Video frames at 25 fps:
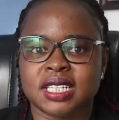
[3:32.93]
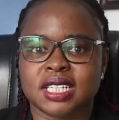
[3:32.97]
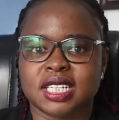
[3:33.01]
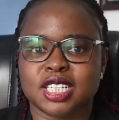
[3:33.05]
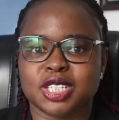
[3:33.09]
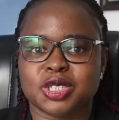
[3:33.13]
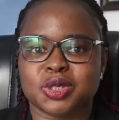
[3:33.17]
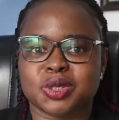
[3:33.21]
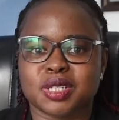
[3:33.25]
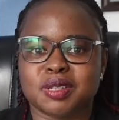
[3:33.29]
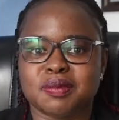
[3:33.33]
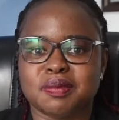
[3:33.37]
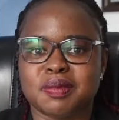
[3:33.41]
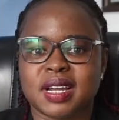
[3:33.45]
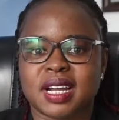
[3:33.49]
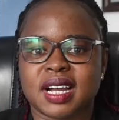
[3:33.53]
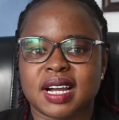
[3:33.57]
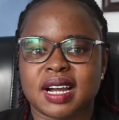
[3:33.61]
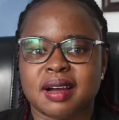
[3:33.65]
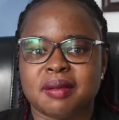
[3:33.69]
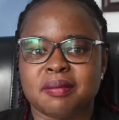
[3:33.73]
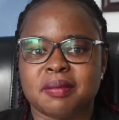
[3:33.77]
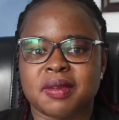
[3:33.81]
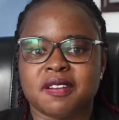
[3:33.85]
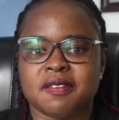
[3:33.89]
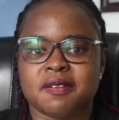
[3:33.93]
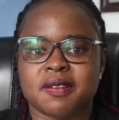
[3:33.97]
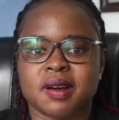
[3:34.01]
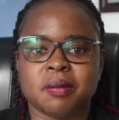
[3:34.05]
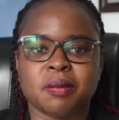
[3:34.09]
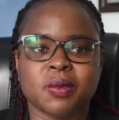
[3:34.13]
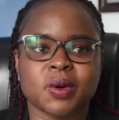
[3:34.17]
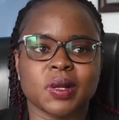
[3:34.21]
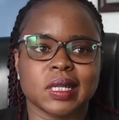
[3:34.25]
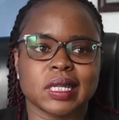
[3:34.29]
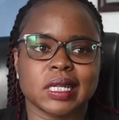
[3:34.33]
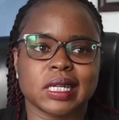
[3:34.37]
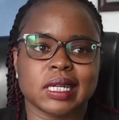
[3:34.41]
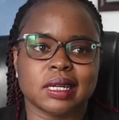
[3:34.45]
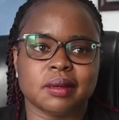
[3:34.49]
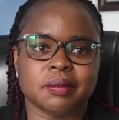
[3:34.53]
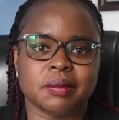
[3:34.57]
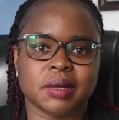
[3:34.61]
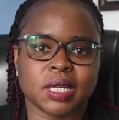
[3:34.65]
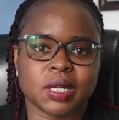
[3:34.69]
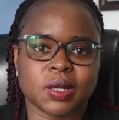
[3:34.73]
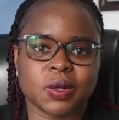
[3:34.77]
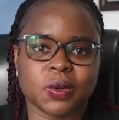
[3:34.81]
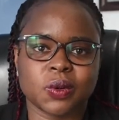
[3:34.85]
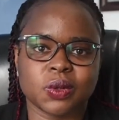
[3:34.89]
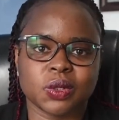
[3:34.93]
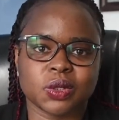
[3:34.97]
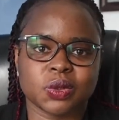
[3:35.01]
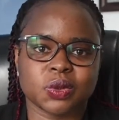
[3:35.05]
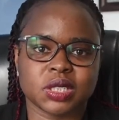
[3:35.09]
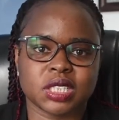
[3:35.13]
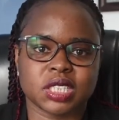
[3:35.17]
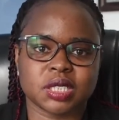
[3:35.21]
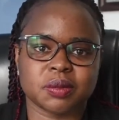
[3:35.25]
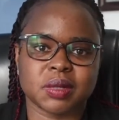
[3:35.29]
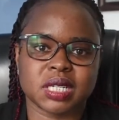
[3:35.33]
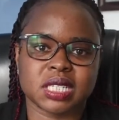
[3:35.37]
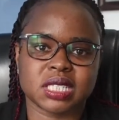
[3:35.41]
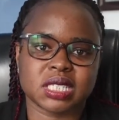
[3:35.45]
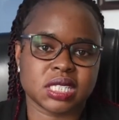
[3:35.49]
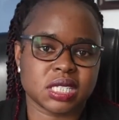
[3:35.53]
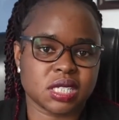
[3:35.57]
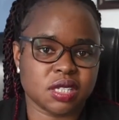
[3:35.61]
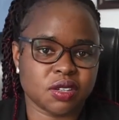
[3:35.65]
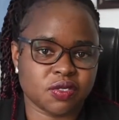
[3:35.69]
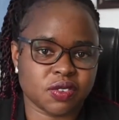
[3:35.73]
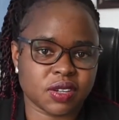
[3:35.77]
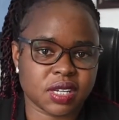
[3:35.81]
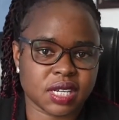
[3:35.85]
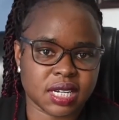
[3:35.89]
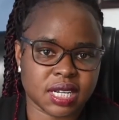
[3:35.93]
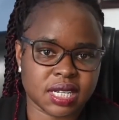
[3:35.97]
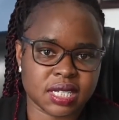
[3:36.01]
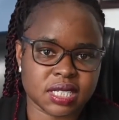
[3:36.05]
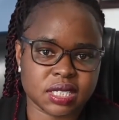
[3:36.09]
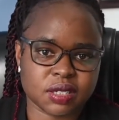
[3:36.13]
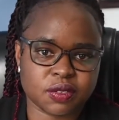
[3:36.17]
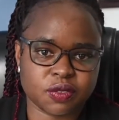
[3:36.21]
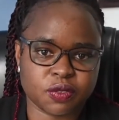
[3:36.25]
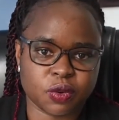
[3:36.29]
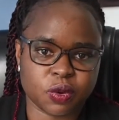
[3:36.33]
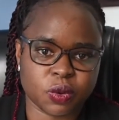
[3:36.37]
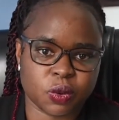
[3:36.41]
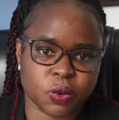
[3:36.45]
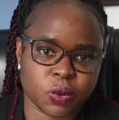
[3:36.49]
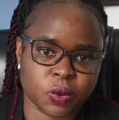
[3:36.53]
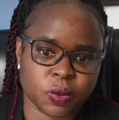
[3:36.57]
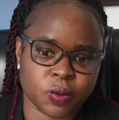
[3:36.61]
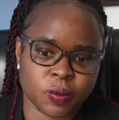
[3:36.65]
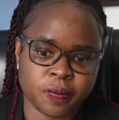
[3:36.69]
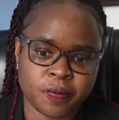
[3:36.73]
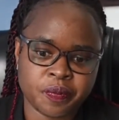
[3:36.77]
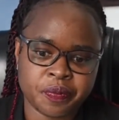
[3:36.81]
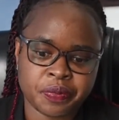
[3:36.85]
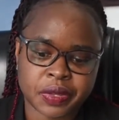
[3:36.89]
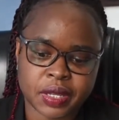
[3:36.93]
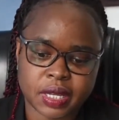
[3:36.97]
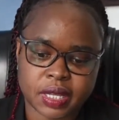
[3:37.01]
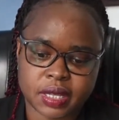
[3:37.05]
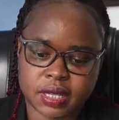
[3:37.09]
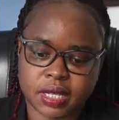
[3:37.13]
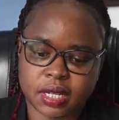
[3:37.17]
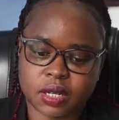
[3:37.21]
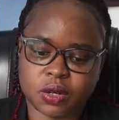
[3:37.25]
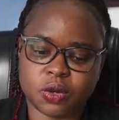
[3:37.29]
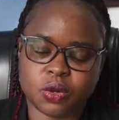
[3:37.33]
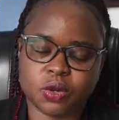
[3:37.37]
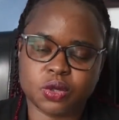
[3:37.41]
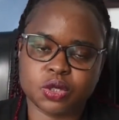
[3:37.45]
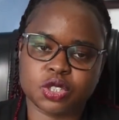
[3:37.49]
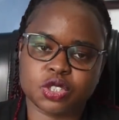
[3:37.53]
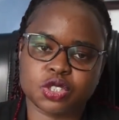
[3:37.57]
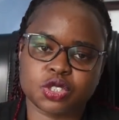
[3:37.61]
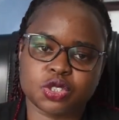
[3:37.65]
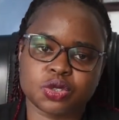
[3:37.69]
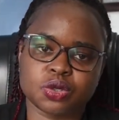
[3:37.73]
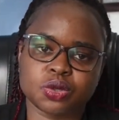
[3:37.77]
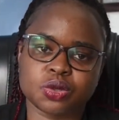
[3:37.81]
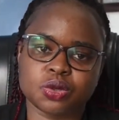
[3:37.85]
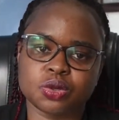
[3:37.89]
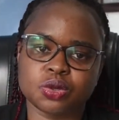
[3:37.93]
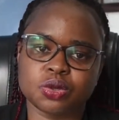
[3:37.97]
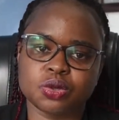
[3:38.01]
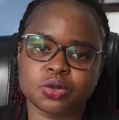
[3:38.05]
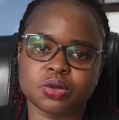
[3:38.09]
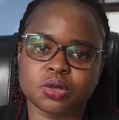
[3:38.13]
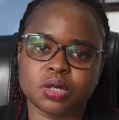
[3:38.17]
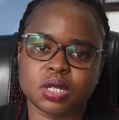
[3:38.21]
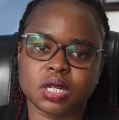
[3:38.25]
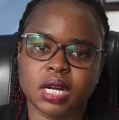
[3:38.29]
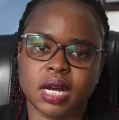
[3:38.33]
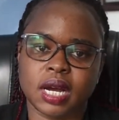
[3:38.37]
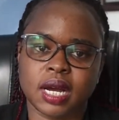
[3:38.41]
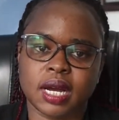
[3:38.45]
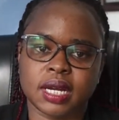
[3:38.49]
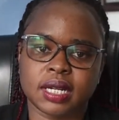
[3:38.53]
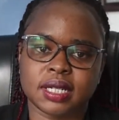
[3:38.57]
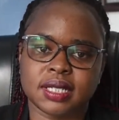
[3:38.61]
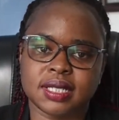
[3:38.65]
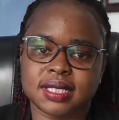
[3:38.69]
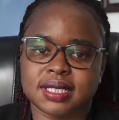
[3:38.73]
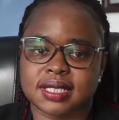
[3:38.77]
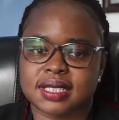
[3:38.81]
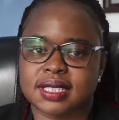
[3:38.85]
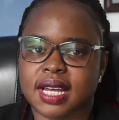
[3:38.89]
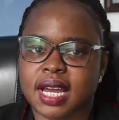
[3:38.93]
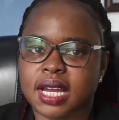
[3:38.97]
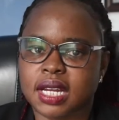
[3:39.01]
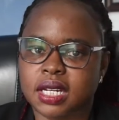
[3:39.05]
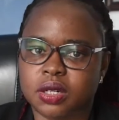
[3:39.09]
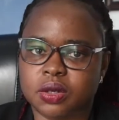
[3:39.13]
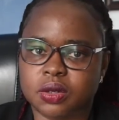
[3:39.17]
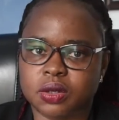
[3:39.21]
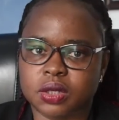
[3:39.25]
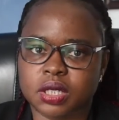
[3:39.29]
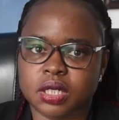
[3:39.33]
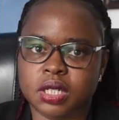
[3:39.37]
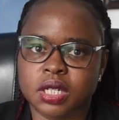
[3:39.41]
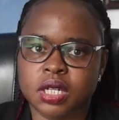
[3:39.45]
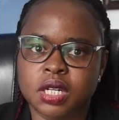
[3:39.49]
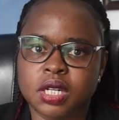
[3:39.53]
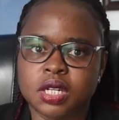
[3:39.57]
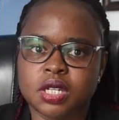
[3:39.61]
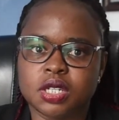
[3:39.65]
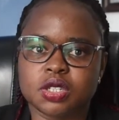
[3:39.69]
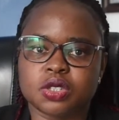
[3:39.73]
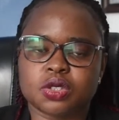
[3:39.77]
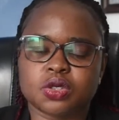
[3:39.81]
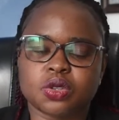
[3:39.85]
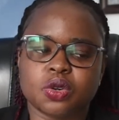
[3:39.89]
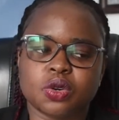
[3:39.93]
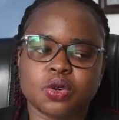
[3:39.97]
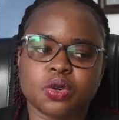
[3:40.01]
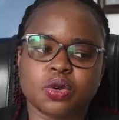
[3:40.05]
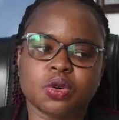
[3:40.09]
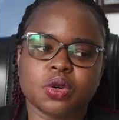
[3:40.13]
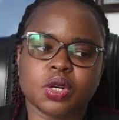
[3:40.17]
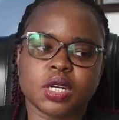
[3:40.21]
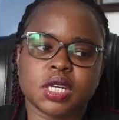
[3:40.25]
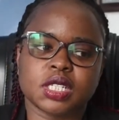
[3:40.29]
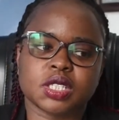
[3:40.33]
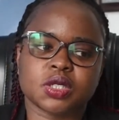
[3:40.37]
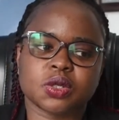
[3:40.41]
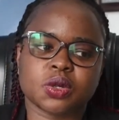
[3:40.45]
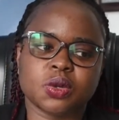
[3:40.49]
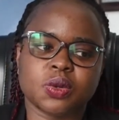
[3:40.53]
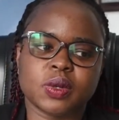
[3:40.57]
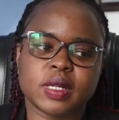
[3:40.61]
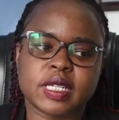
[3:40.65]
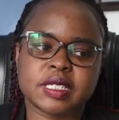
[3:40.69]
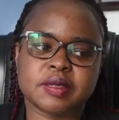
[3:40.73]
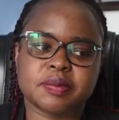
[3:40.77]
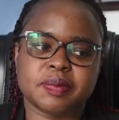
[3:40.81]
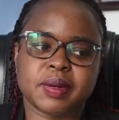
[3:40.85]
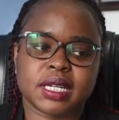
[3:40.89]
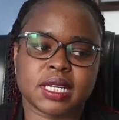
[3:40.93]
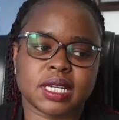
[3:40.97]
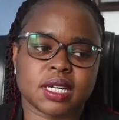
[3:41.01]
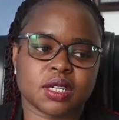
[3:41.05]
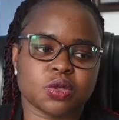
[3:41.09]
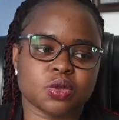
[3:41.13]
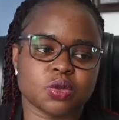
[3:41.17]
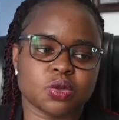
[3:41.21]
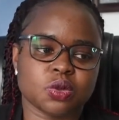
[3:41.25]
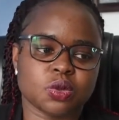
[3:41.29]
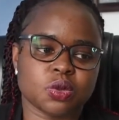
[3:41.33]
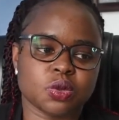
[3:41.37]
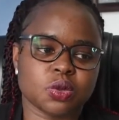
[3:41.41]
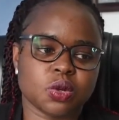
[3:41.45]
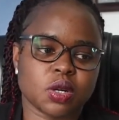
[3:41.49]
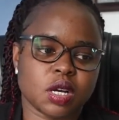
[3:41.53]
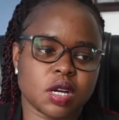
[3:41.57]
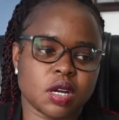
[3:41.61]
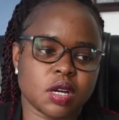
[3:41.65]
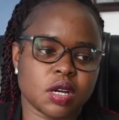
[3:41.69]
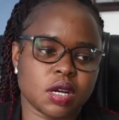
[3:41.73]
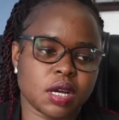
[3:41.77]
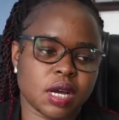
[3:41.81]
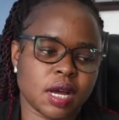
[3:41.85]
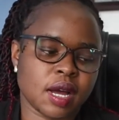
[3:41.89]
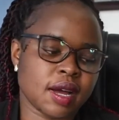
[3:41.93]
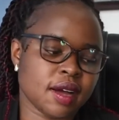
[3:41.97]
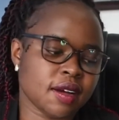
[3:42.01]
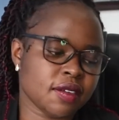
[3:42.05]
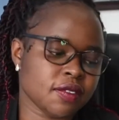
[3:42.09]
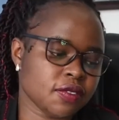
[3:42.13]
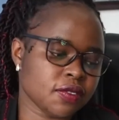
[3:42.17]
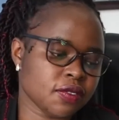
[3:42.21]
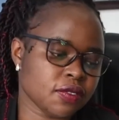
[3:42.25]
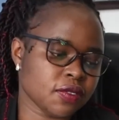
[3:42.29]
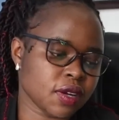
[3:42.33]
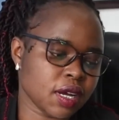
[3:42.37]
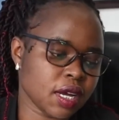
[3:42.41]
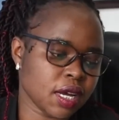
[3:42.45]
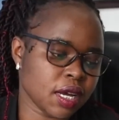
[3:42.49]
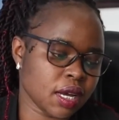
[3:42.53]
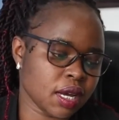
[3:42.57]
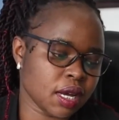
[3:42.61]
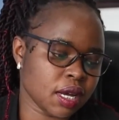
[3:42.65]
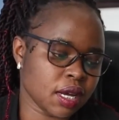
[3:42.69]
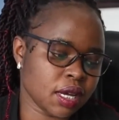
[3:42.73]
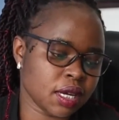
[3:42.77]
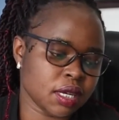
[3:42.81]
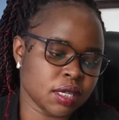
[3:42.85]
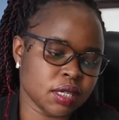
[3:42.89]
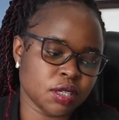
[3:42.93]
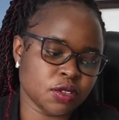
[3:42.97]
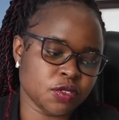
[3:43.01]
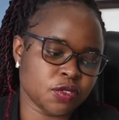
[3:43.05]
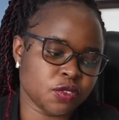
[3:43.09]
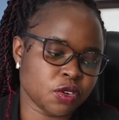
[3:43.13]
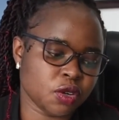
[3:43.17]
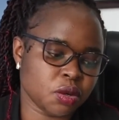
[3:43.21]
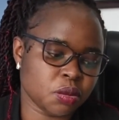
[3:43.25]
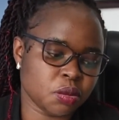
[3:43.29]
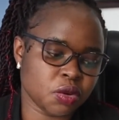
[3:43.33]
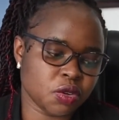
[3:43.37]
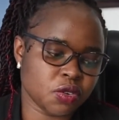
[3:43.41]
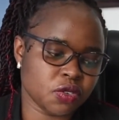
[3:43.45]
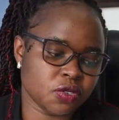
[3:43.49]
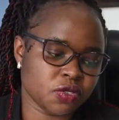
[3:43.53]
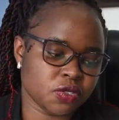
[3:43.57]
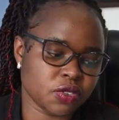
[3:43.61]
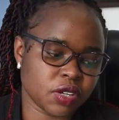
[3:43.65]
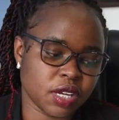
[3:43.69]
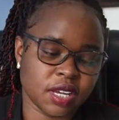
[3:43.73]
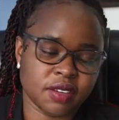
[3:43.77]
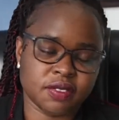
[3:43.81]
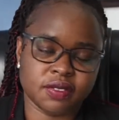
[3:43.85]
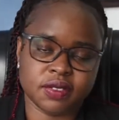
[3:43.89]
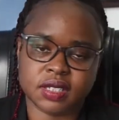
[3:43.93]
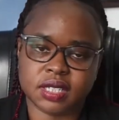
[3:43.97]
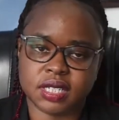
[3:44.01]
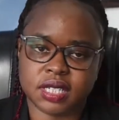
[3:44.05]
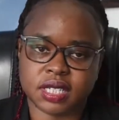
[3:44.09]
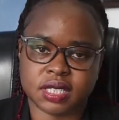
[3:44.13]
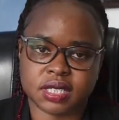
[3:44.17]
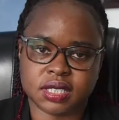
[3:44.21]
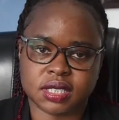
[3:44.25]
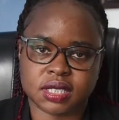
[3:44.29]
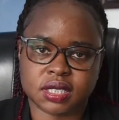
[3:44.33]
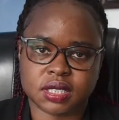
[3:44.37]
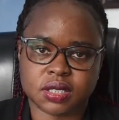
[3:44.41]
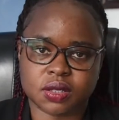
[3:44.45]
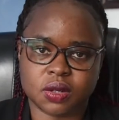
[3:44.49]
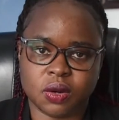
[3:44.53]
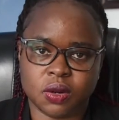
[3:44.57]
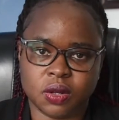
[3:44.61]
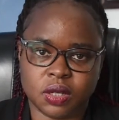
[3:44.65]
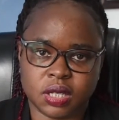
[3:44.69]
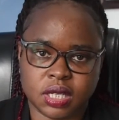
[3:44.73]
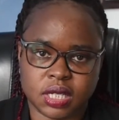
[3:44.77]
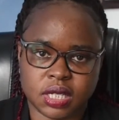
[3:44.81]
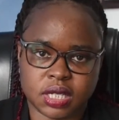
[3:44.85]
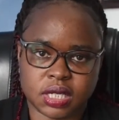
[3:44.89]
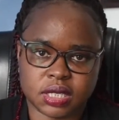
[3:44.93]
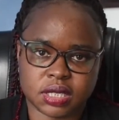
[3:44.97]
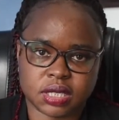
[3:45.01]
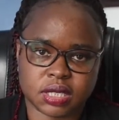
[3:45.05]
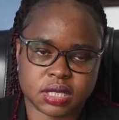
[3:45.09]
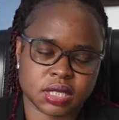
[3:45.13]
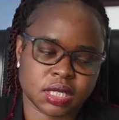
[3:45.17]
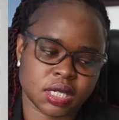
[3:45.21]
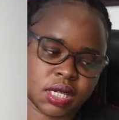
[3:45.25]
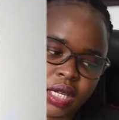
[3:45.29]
It will become a verbal game in court, which makes it difficult for the courts to decide on. So it's always better to have any form of evidence on this.